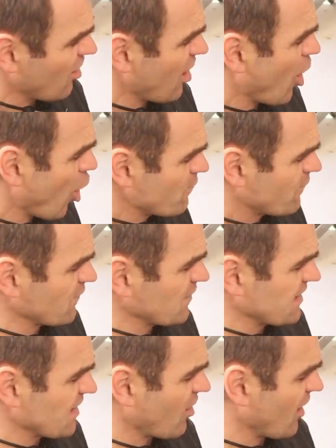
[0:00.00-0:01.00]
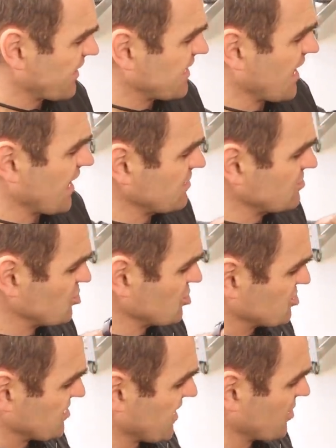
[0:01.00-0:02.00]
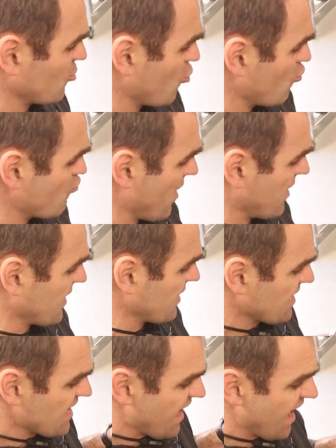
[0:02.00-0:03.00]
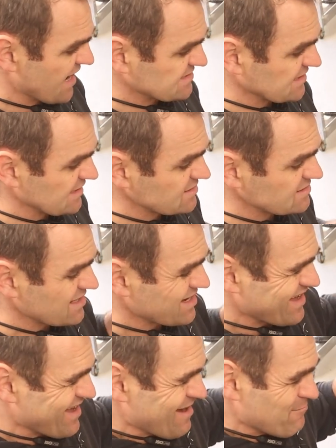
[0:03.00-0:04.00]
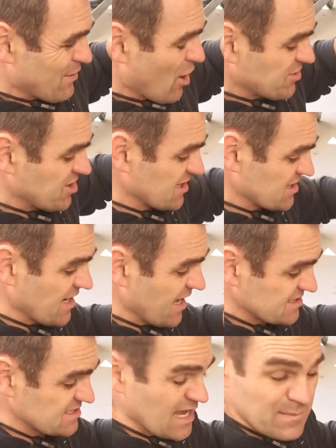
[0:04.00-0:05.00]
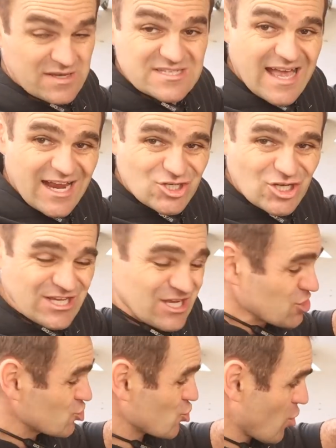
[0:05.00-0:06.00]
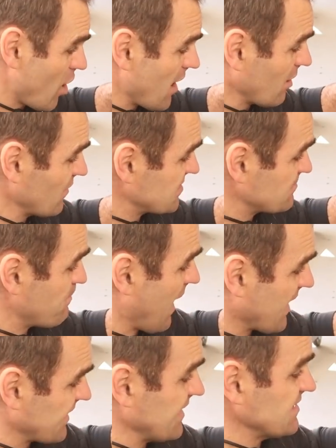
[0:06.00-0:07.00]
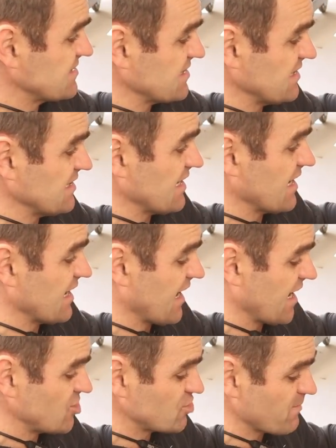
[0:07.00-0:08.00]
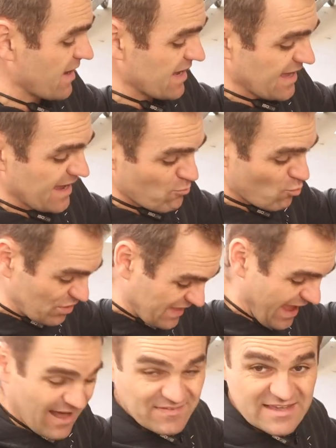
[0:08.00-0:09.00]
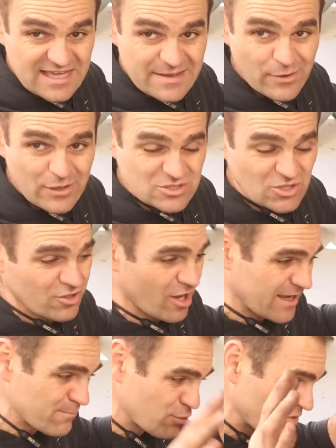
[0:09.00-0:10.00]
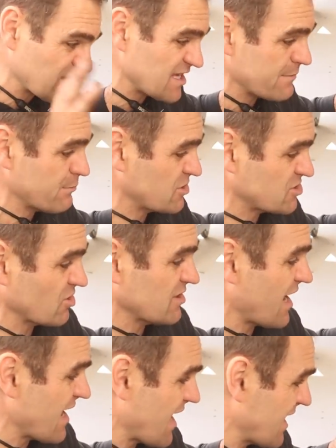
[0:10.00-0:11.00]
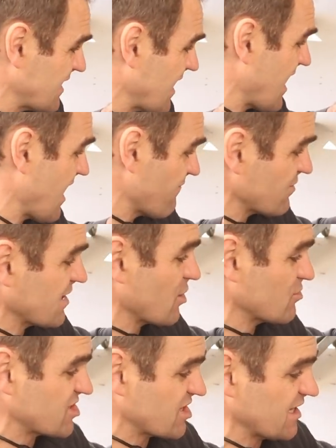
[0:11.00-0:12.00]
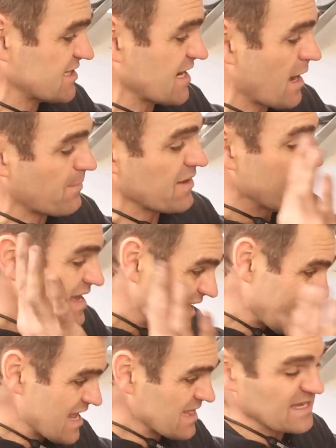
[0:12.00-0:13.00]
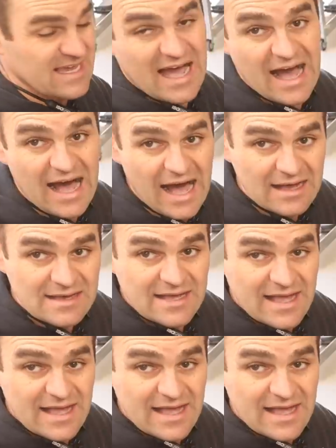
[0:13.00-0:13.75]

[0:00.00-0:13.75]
hopefully I can just get it all running as it is. But I think the next step is to actually trial this back into the engine bay again without the gearbox on. I can put the gearbox on later and get everything else connected up in the car.